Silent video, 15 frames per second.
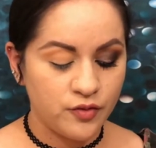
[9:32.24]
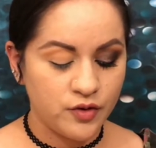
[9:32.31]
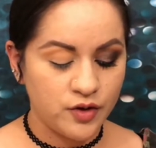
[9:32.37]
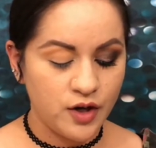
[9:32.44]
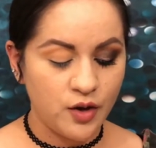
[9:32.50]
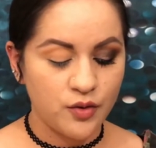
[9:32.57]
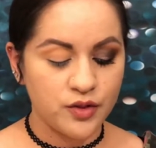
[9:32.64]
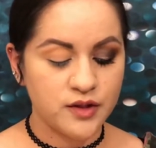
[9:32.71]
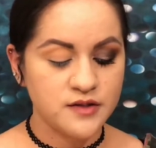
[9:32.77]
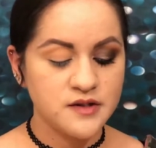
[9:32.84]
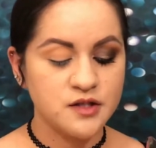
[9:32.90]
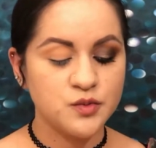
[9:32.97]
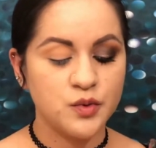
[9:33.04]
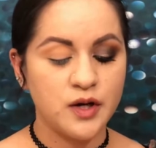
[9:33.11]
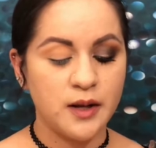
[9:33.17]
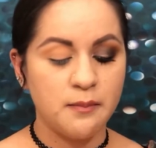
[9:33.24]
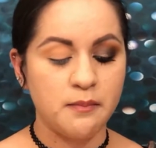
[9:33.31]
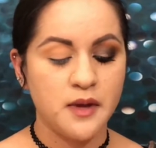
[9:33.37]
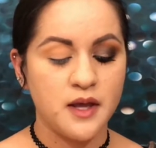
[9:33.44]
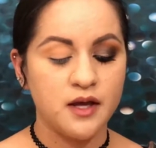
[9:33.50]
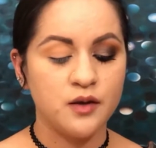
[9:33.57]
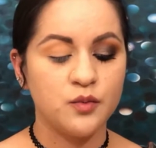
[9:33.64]
Now this is what I
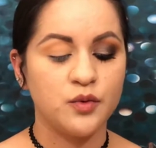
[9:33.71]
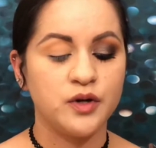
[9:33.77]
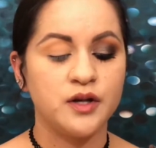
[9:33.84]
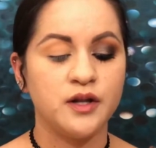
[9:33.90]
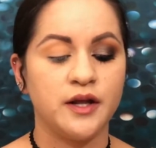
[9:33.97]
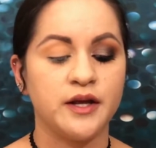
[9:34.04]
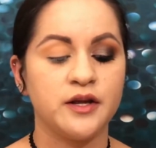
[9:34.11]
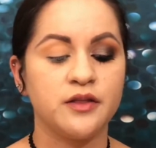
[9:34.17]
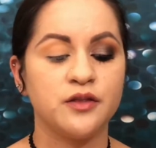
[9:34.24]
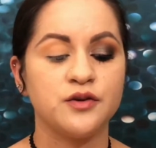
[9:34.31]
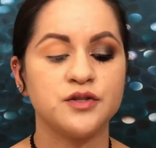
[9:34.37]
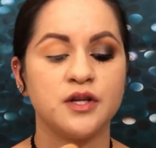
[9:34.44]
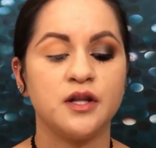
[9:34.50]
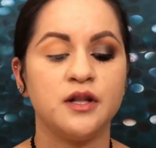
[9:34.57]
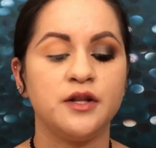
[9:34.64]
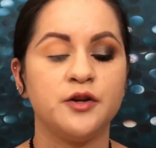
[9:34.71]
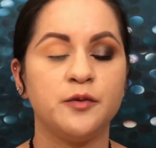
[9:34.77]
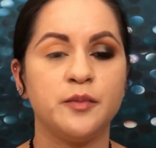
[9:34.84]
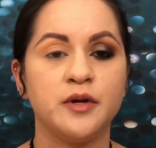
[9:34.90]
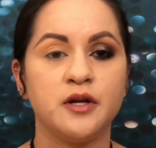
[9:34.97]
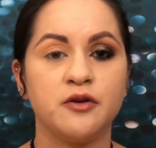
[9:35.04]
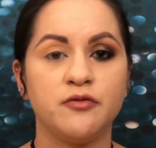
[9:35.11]
meant when like there's a little
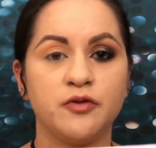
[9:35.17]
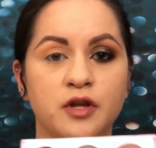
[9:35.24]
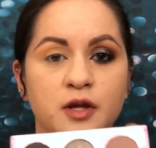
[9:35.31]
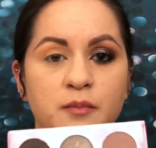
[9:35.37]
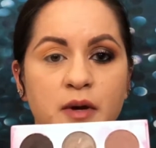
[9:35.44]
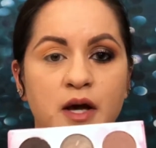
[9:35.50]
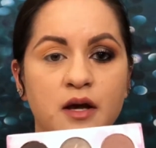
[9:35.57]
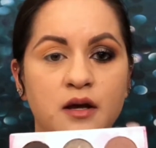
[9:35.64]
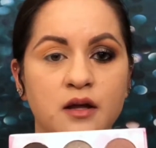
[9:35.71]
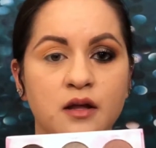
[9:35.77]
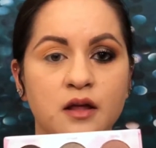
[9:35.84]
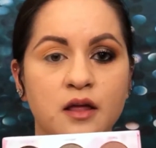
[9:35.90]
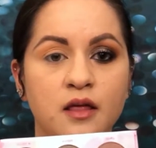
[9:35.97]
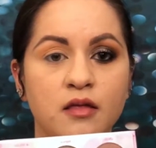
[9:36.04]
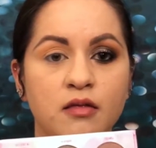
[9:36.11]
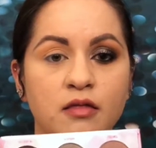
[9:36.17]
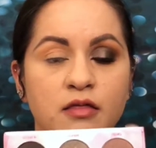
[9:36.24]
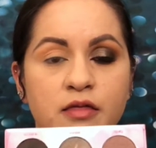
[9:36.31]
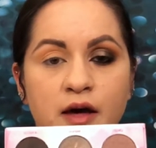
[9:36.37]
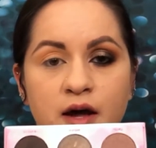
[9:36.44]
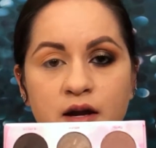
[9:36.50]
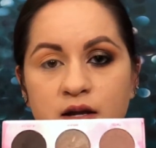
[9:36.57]
bit of kickback.
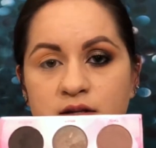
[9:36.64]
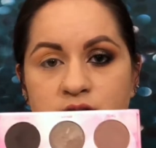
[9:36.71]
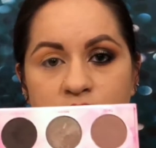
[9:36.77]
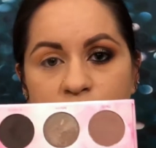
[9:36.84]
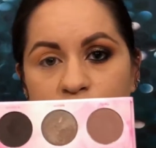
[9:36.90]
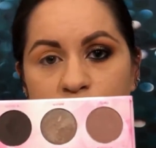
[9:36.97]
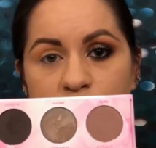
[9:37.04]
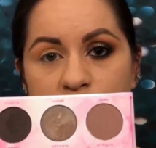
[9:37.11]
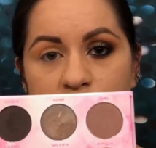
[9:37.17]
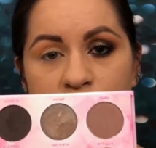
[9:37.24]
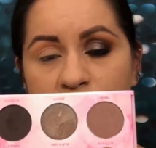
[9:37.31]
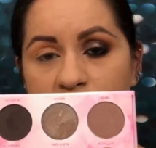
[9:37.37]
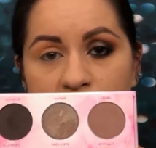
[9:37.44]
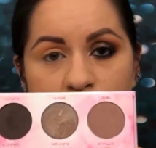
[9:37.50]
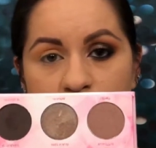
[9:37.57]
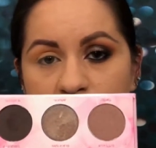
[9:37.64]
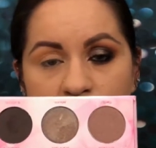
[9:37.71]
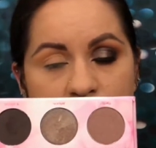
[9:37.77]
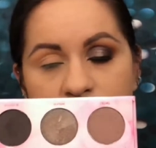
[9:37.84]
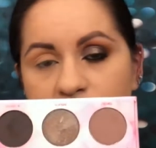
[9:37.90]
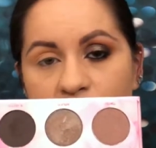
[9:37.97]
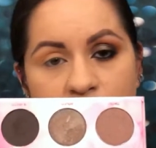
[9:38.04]
That is a little bit of kickback.
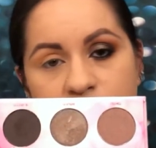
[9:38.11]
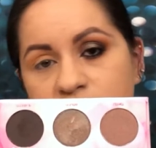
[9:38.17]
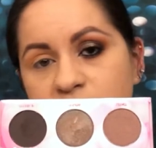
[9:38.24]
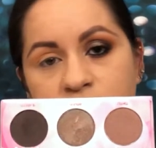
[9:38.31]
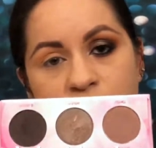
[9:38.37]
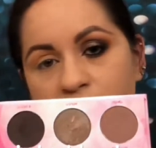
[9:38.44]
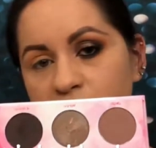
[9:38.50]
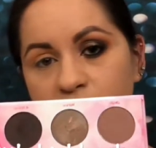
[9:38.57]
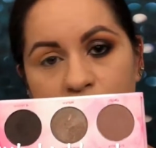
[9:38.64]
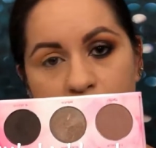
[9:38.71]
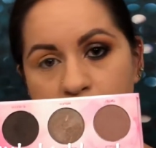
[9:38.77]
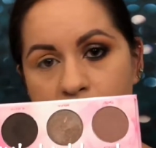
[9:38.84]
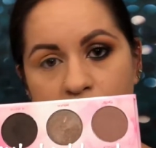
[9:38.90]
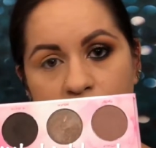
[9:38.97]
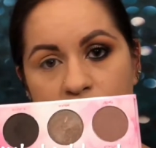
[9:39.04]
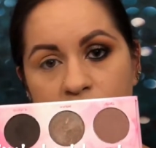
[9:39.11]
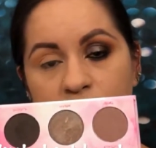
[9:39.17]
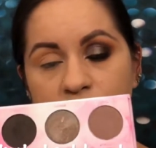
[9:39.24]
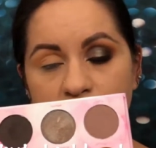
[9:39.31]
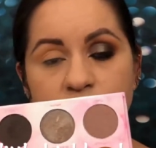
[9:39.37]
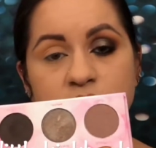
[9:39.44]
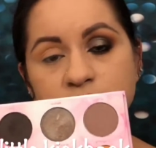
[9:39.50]
That's not that bad.
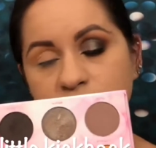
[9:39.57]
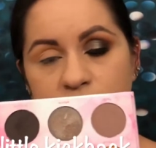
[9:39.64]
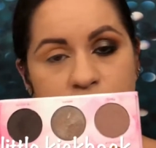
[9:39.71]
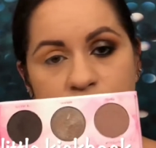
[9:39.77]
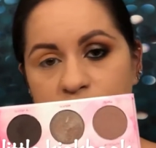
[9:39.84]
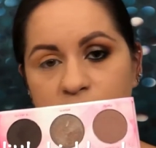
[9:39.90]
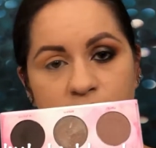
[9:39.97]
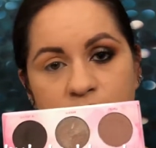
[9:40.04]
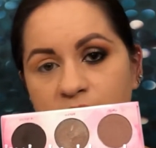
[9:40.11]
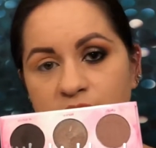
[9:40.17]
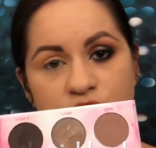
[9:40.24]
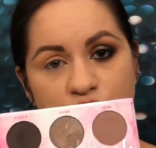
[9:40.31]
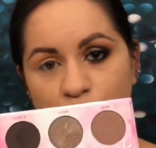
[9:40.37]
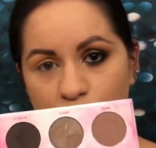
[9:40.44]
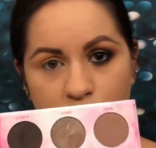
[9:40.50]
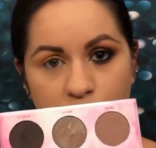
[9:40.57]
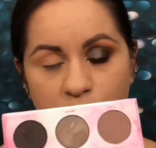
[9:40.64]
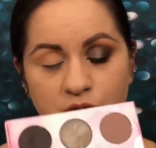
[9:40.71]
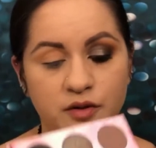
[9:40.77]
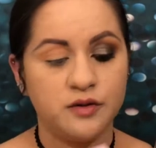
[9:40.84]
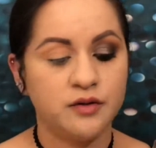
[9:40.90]
That's normal.